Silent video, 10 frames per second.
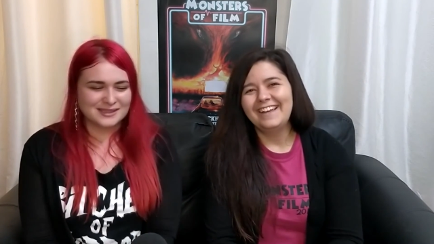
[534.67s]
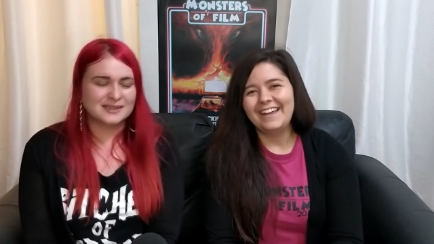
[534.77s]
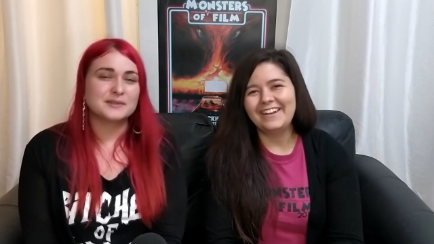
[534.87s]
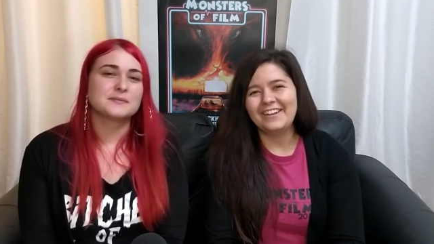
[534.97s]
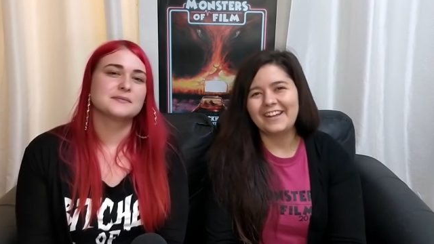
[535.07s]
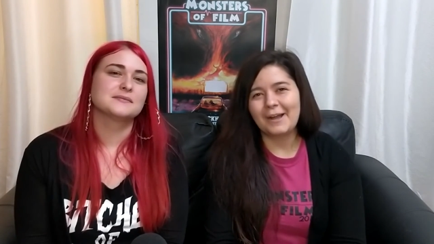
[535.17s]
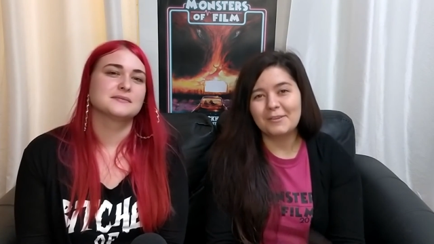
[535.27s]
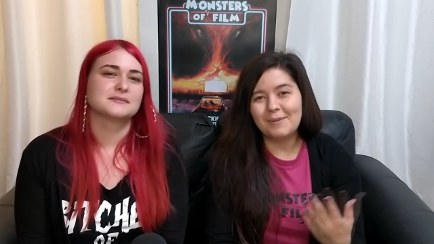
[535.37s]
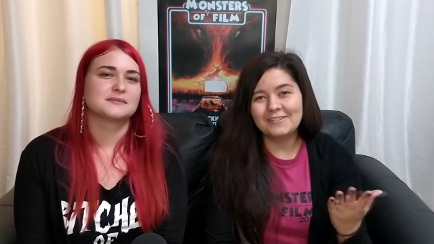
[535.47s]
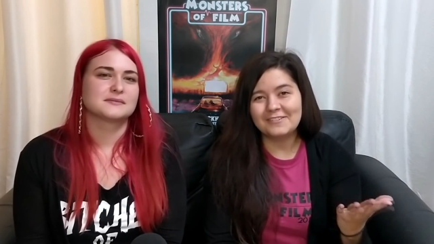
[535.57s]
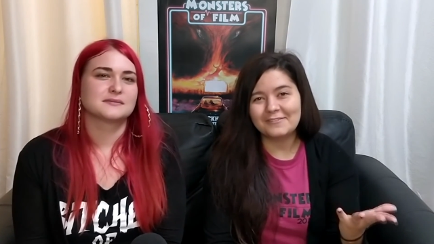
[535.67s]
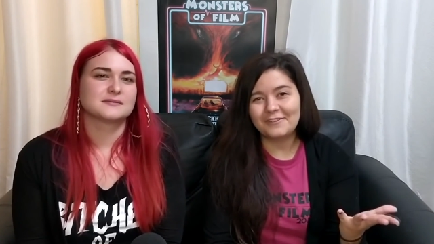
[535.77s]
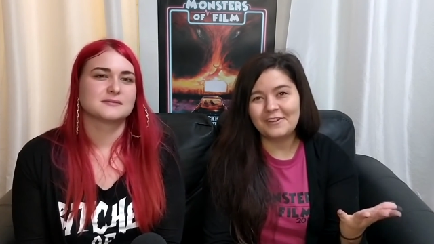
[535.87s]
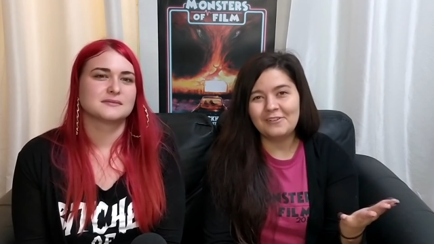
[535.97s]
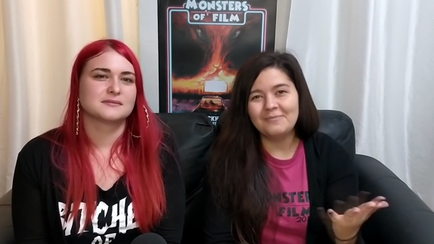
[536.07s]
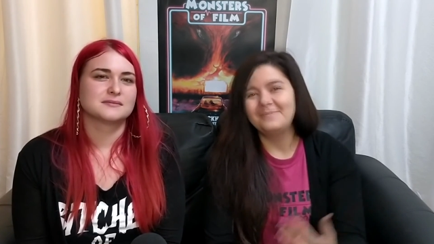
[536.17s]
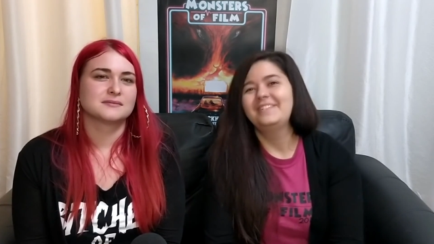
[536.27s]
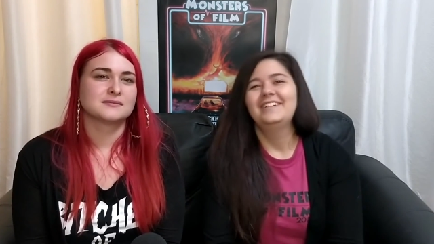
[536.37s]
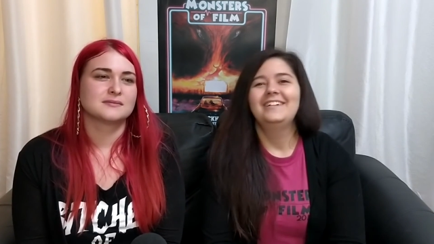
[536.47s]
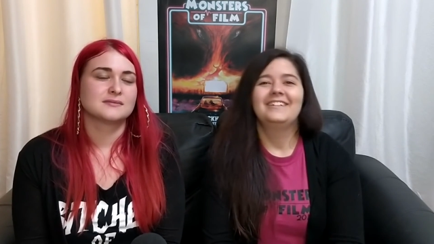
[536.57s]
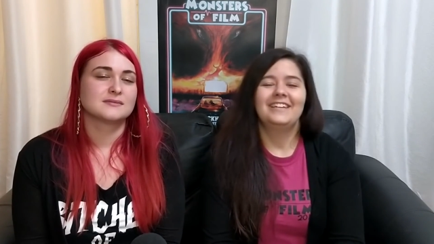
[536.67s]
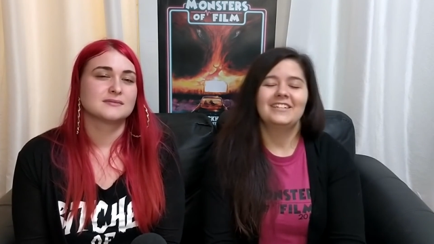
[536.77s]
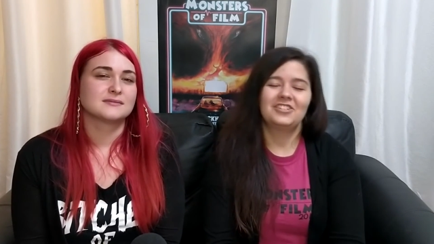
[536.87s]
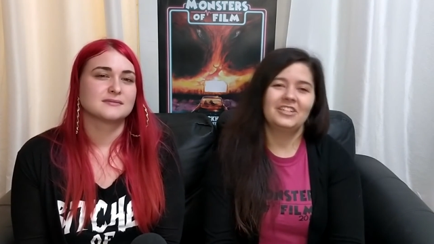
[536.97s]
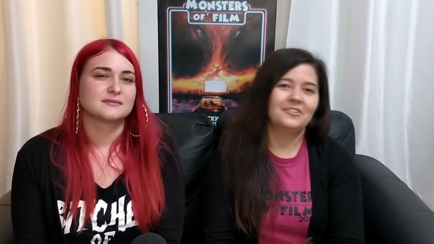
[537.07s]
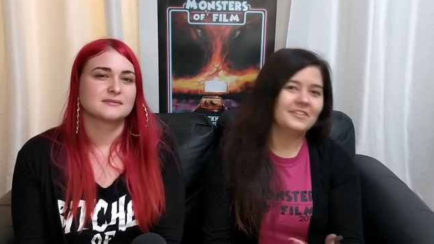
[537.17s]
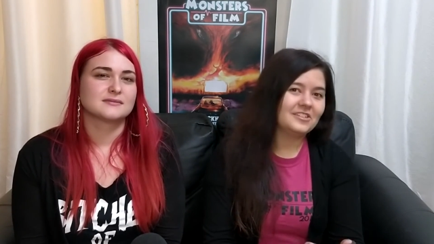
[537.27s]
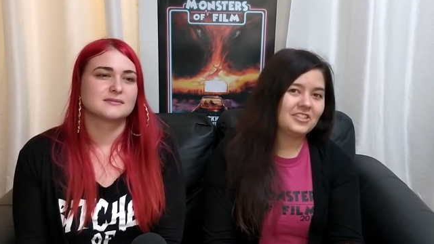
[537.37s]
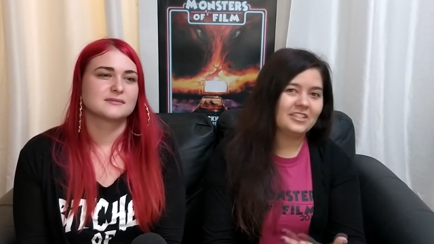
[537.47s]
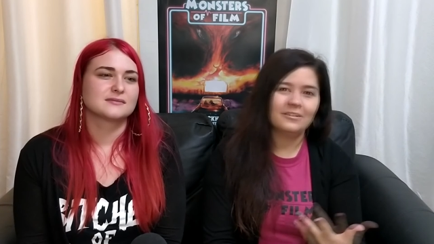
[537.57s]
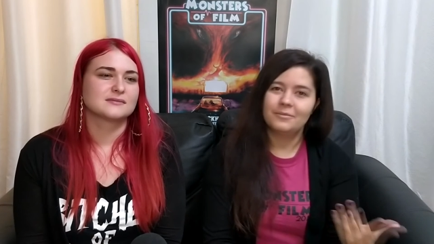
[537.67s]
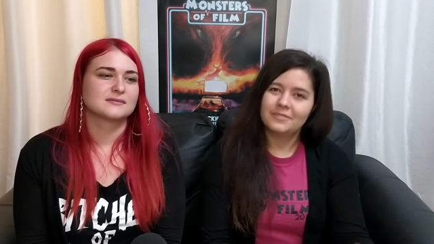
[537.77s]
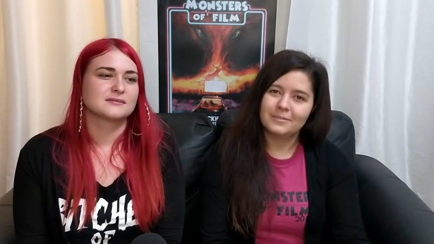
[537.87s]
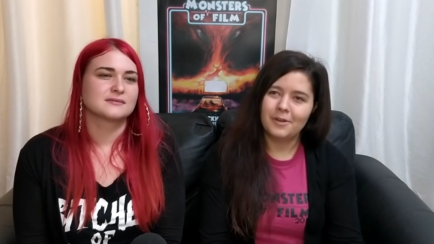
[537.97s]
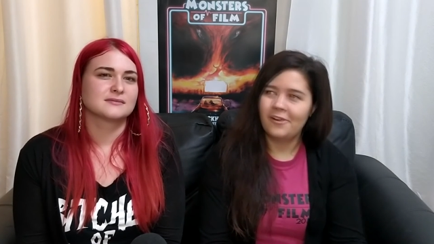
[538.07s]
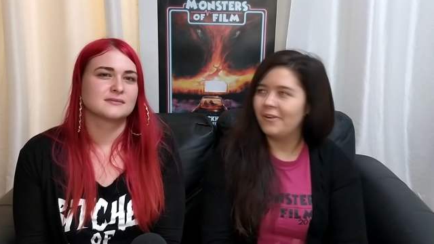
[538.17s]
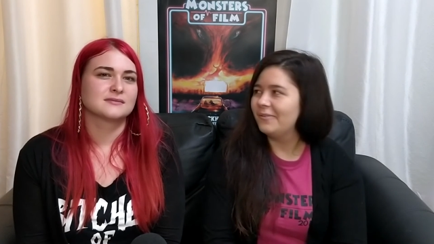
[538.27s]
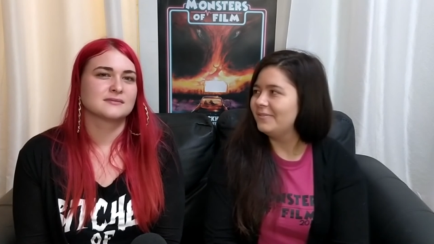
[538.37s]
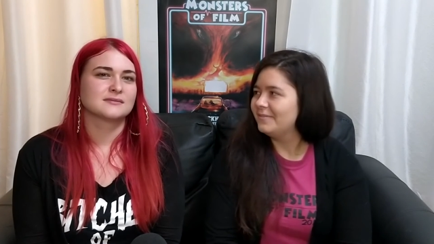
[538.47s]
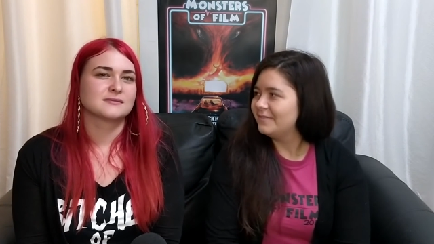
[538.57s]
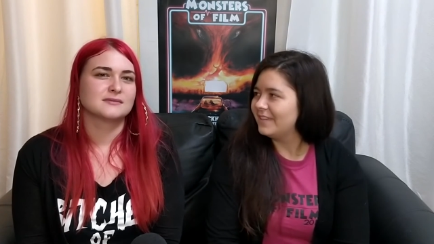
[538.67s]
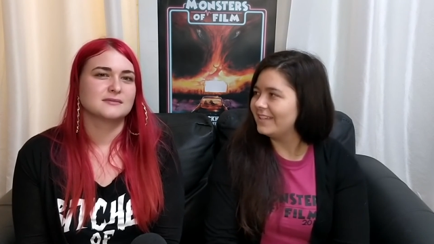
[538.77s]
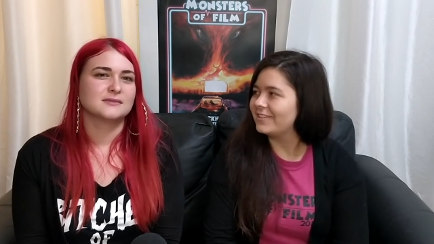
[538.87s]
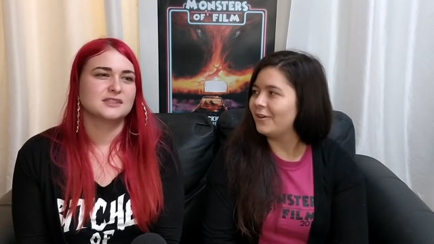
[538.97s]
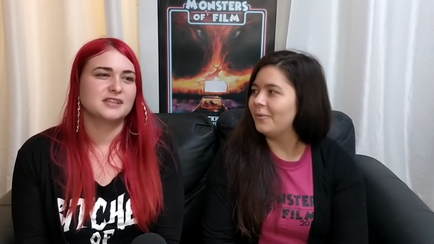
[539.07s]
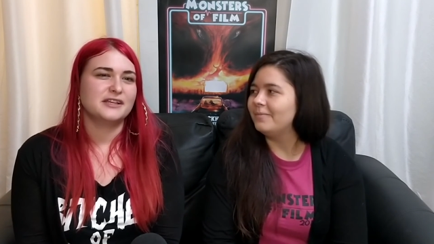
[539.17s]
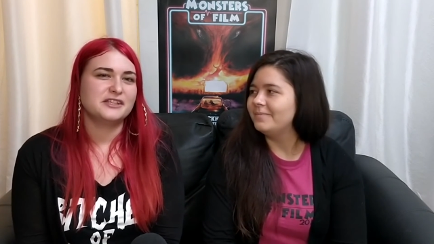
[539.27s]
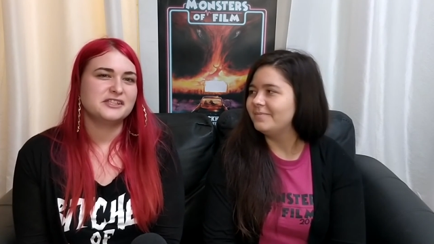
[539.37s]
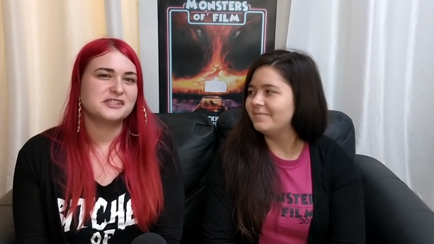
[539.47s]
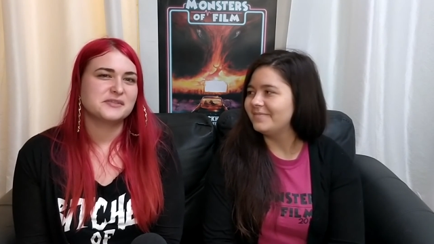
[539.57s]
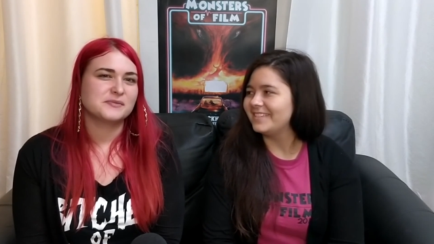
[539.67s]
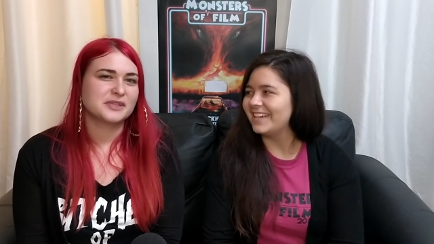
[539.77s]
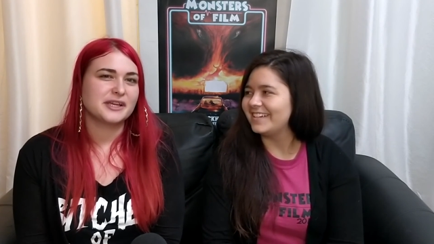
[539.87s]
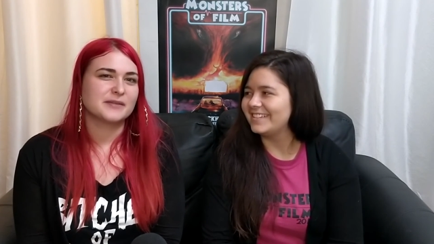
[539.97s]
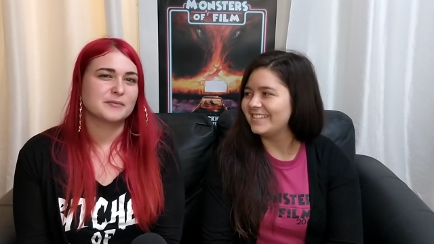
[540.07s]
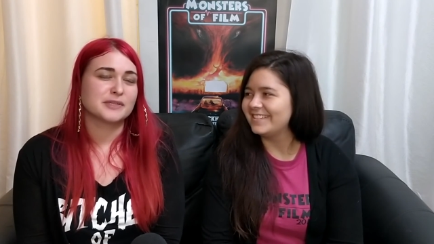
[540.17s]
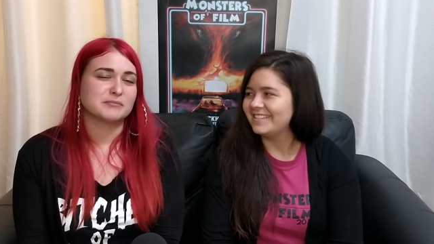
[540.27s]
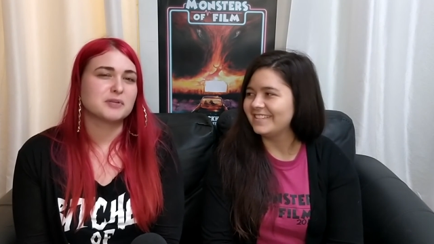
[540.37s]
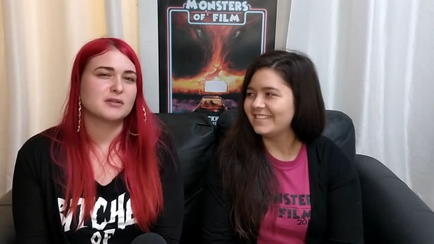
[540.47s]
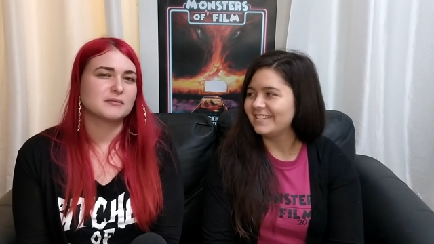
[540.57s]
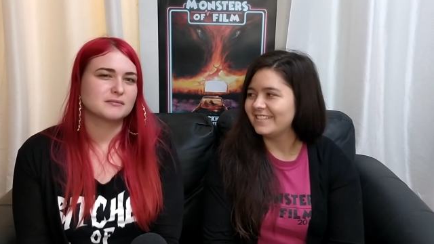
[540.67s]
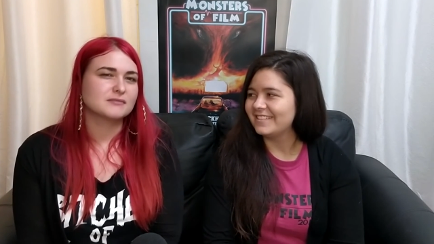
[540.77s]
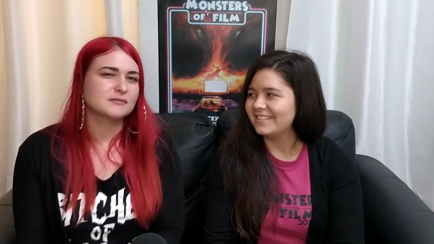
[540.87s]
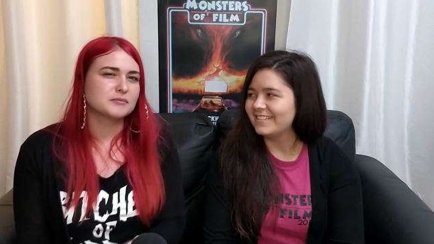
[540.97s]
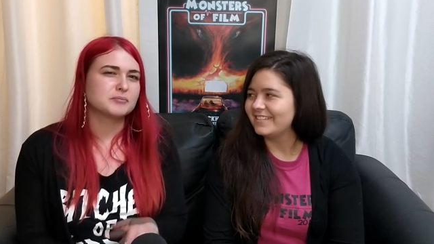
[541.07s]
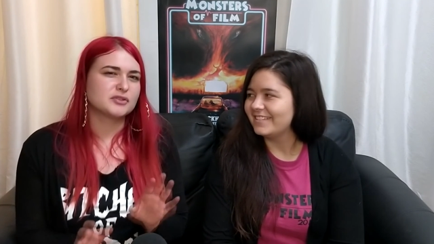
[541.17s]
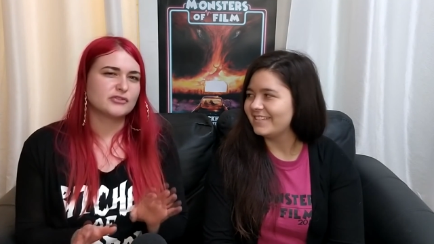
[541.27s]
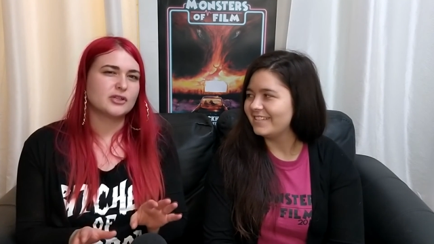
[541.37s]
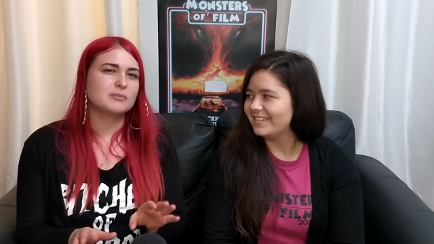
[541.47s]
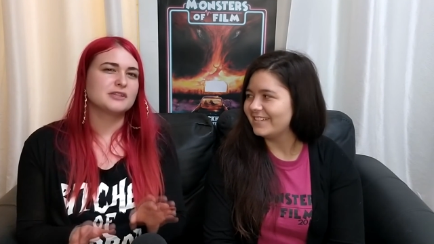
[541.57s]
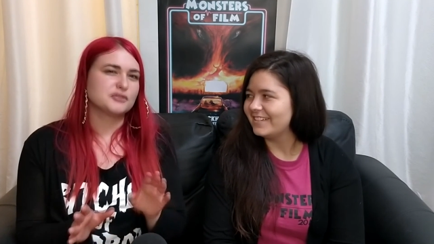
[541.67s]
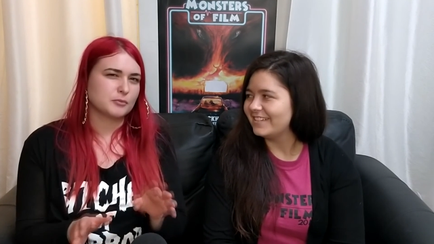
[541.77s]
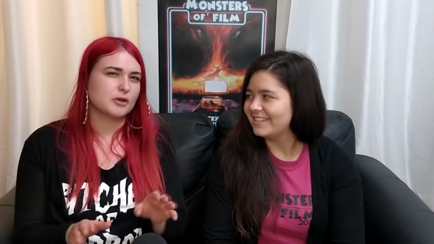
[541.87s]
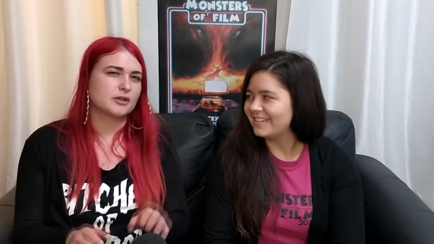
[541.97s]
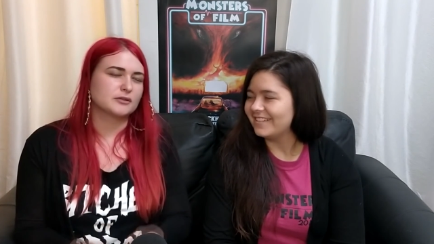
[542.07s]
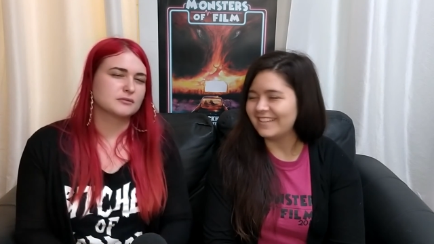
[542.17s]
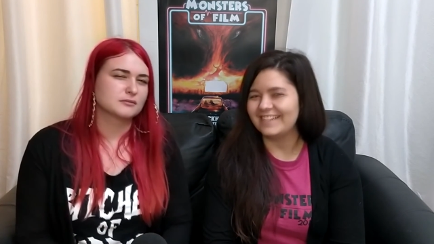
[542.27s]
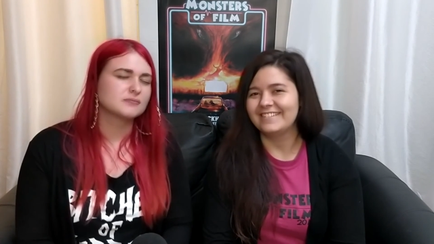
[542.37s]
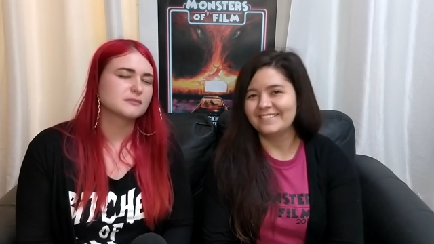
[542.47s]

Speaker 1: and uh, Come to Monsters of film next year, this year, tomorrow. Let's go. In Ten years. Yeah, yeah
Speaker 2: but preferably tomorrow. Yeah.